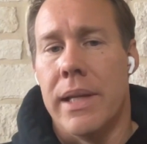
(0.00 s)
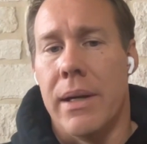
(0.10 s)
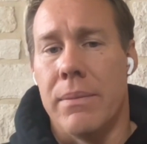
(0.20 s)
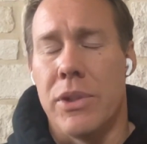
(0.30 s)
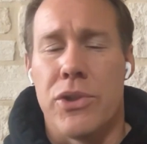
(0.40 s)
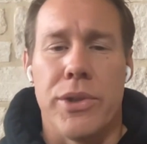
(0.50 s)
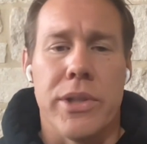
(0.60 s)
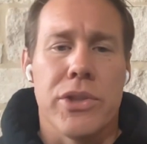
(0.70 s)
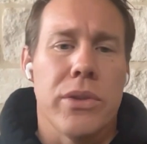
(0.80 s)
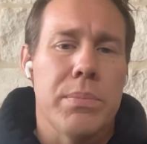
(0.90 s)
Now, the
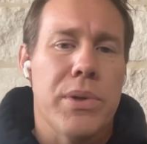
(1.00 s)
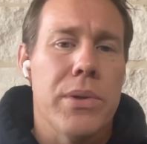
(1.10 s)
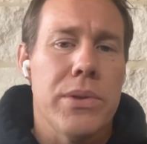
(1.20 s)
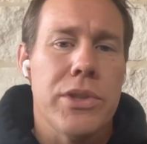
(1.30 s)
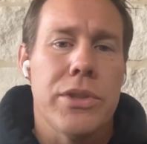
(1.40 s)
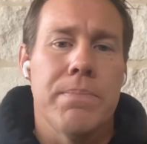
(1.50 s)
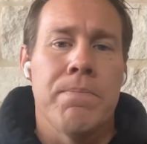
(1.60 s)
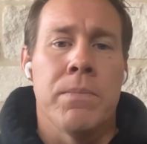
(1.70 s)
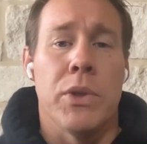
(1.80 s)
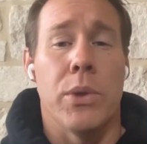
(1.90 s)
traditional approach,
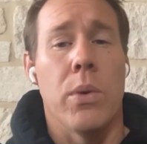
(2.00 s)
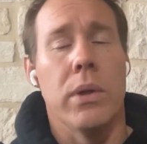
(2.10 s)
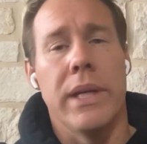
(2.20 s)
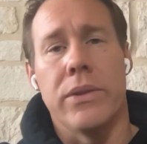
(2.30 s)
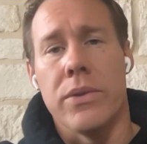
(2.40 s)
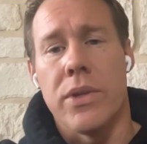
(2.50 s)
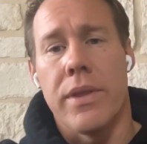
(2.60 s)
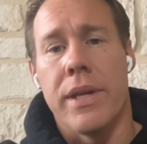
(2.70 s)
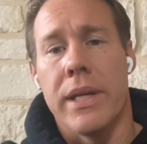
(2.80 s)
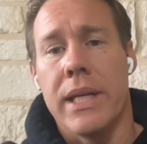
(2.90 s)
correlate those
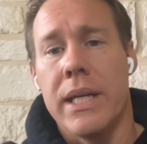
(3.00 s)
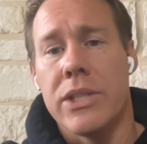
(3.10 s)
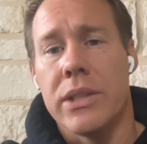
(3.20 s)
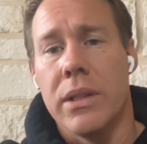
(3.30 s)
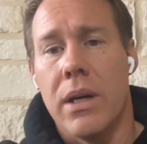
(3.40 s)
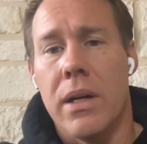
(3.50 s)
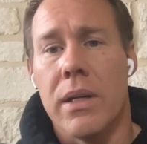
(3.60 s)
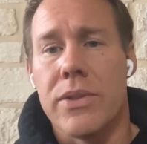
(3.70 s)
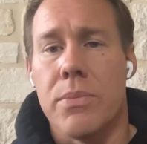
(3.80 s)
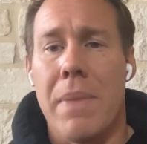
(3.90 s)
authentication
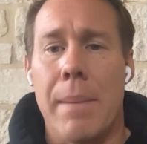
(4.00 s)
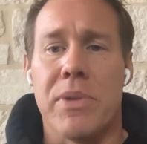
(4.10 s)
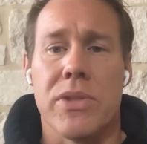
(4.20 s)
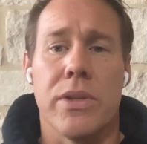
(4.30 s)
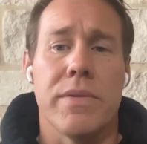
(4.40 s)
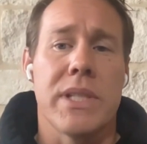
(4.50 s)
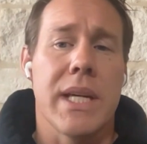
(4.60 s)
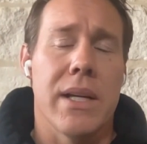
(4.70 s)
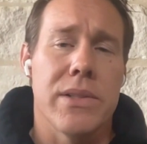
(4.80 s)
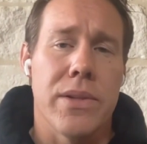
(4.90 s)
logs, you map the service
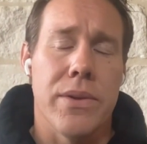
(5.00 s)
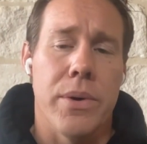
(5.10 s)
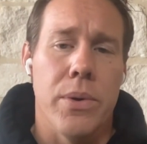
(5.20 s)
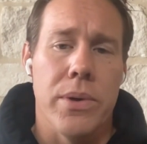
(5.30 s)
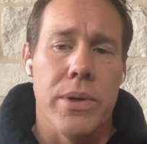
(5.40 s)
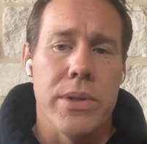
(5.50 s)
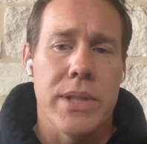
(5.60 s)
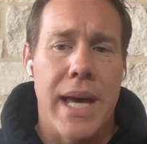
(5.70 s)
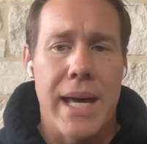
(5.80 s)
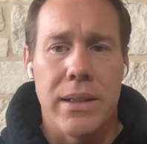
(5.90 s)
accounts to their
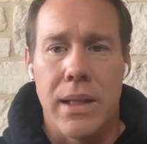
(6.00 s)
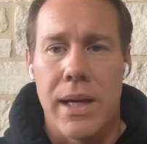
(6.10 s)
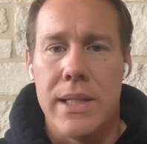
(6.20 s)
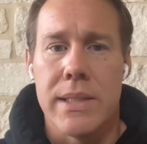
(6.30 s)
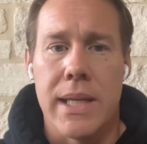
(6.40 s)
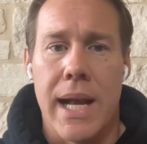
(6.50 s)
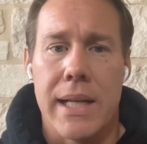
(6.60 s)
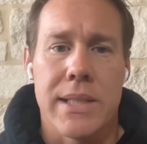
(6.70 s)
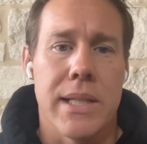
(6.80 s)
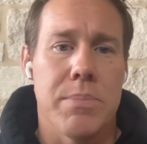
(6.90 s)
owners, analyze the
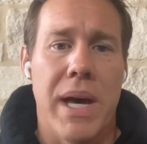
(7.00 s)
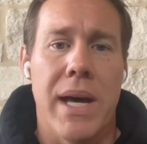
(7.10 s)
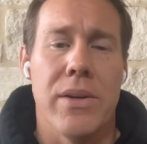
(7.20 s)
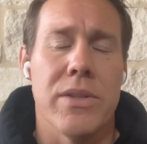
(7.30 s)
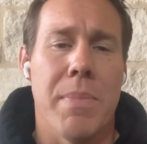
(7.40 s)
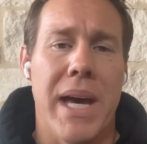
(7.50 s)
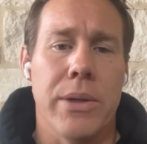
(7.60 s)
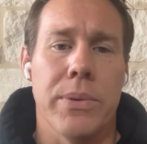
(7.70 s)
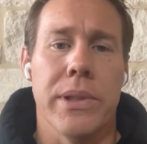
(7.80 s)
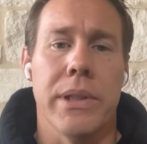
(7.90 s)
access patterns
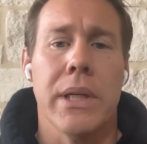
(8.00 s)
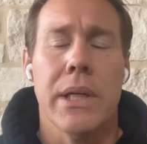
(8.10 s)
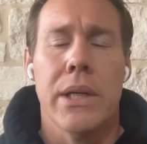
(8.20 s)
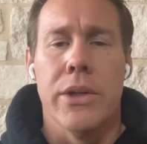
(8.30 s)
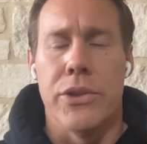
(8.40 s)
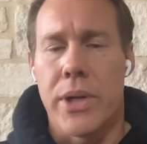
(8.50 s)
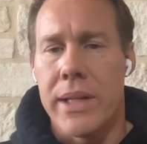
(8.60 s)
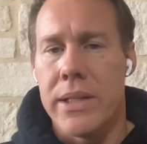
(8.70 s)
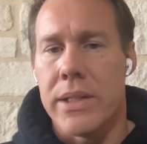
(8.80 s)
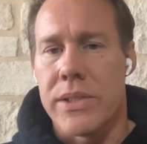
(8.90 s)
manually. You're
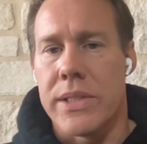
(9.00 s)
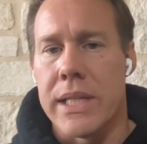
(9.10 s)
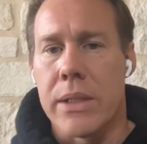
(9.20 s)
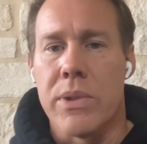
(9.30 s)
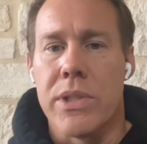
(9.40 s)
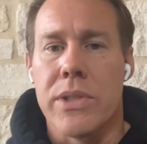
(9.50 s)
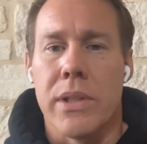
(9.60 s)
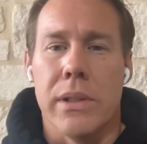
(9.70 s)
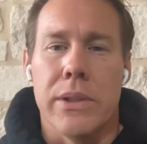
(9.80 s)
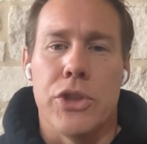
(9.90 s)
trying to
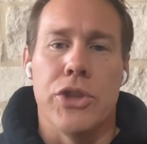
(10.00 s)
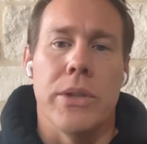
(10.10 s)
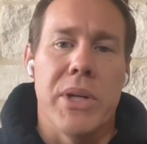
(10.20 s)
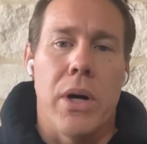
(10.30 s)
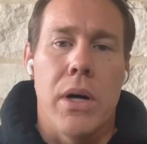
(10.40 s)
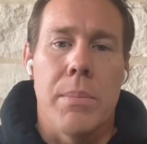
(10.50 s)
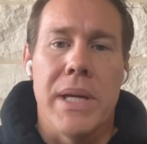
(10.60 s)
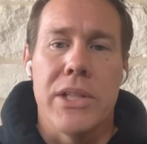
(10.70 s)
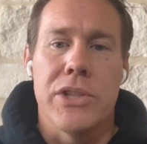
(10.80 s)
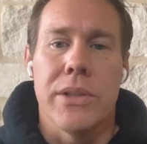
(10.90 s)
distinguish the legitimate
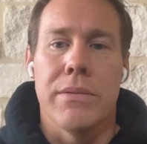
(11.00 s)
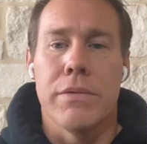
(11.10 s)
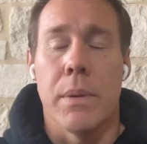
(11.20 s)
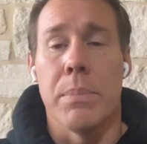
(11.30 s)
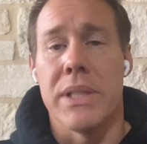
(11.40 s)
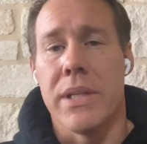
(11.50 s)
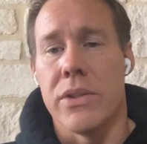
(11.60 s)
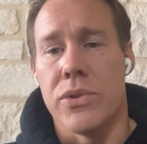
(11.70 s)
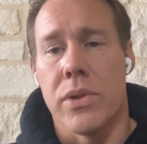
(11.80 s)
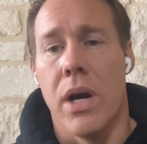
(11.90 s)
automation from
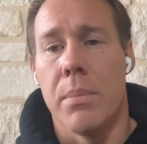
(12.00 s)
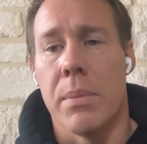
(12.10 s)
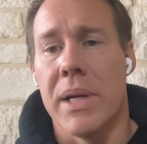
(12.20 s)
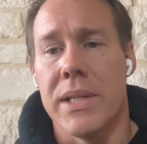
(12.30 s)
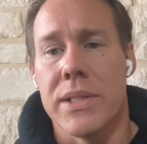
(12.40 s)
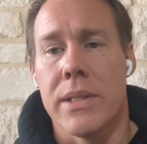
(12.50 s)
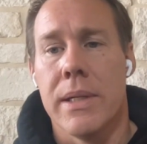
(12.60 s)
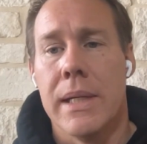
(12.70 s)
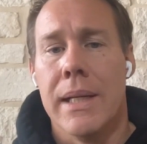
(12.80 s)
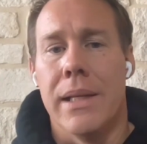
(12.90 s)
potential compromise.
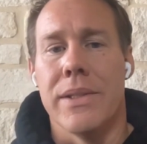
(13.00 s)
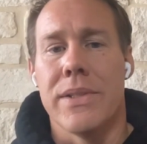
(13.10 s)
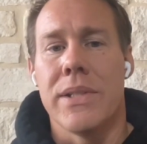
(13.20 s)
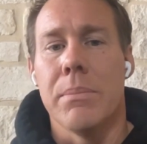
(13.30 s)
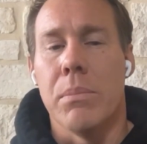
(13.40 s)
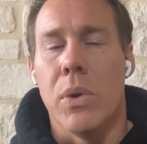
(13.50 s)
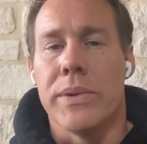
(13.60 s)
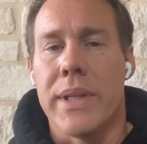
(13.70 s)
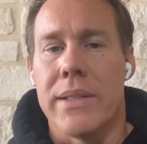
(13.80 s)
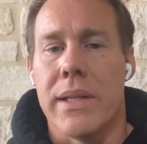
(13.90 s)
And this is a
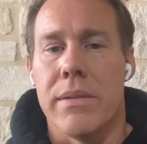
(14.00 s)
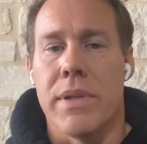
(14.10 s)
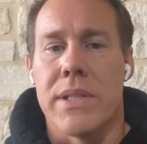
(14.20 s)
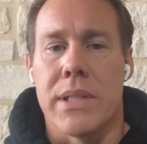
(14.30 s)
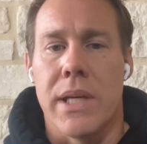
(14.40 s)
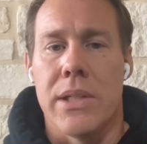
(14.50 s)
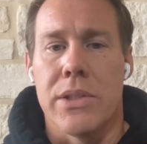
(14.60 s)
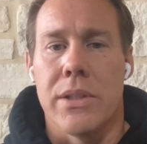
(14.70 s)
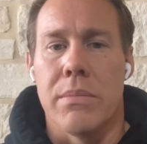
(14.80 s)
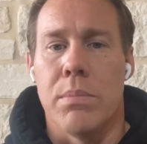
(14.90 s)
multi-day
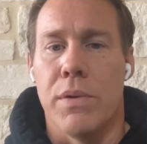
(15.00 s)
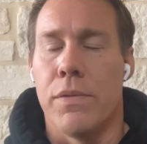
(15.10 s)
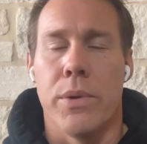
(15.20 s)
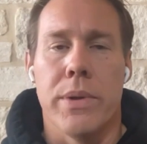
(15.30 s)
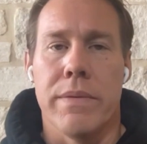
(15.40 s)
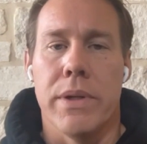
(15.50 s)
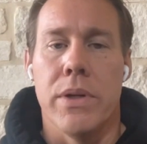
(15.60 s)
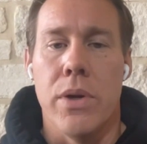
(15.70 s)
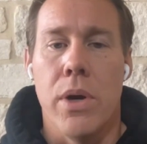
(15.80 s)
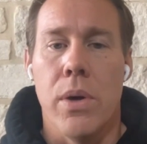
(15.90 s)
investigation before you
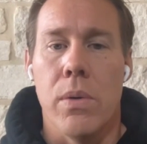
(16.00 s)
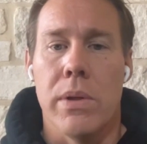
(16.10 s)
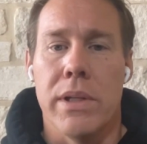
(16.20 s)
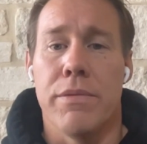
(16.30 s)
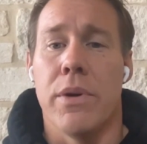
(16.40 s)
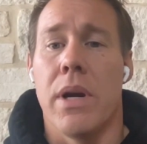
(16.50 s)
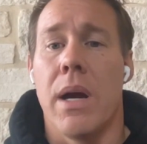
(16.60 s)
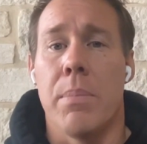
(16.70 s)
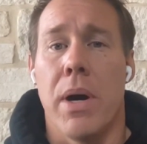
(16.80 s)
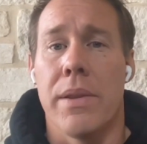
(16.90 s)
even know if your
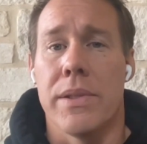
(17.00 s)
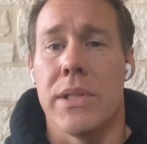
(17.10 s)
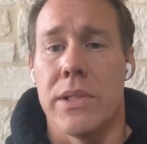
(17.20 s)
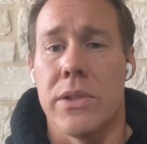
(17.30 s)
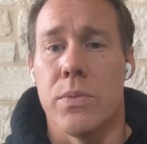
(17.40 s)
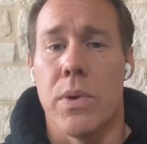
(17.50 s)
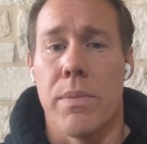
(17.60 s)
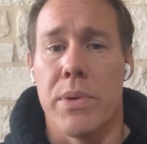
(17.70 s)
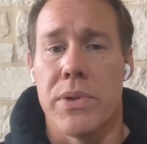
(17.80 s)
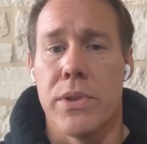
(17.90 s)
hypothesis is
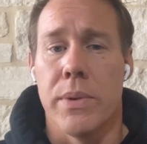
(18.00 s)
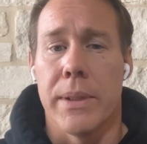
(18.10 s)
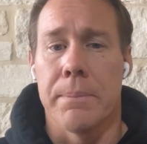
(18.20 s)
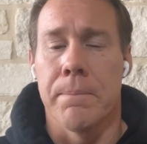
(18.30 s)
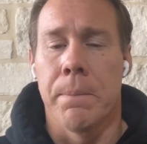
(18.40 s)
worth pursuing.